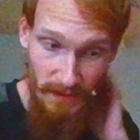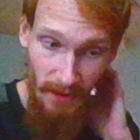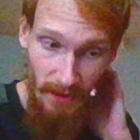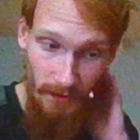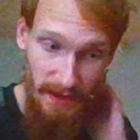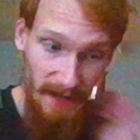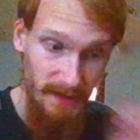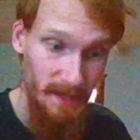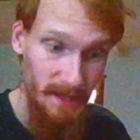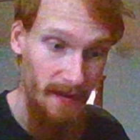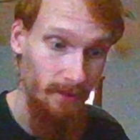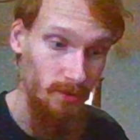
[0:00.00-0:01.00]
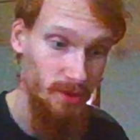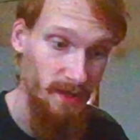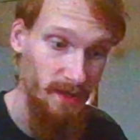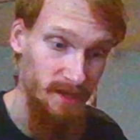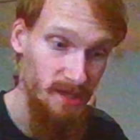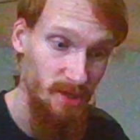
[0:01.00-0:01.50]
We had Tyrone
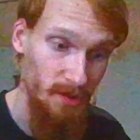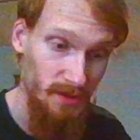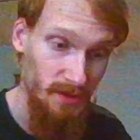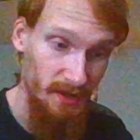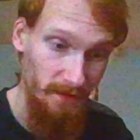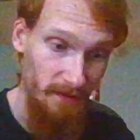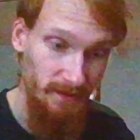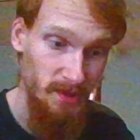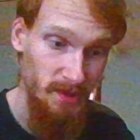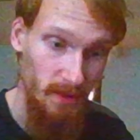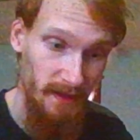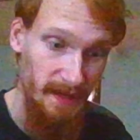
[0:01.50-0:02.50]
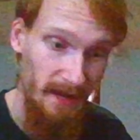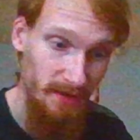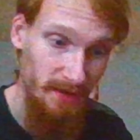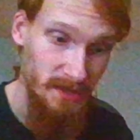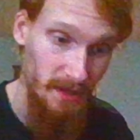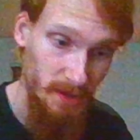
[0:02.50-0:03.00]
Tracy Jr. with 20 carries,
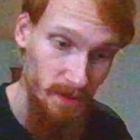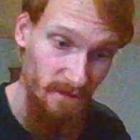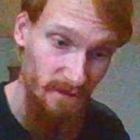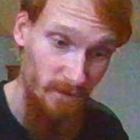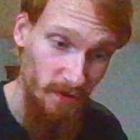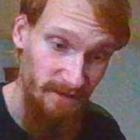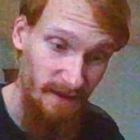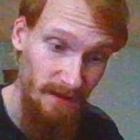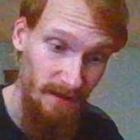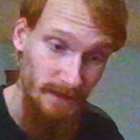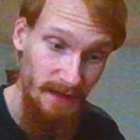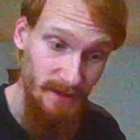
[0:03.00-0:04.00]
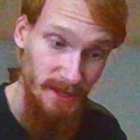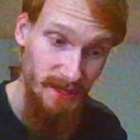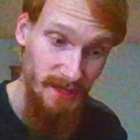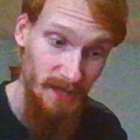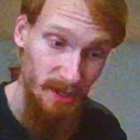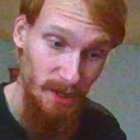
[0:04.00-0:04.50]
145 yards, and a
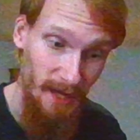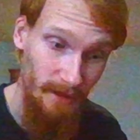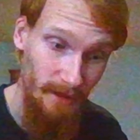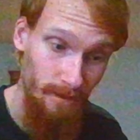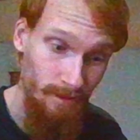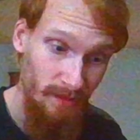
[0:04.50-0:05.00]
touchdown.